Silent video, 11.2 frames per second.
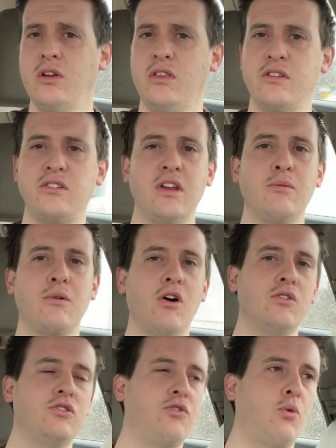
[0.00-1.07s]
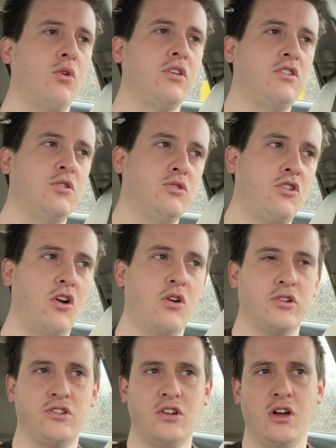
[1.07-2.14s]
The same goes for the 2
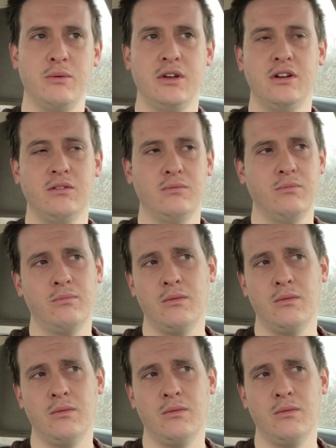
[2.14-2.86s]
strokes. I mean,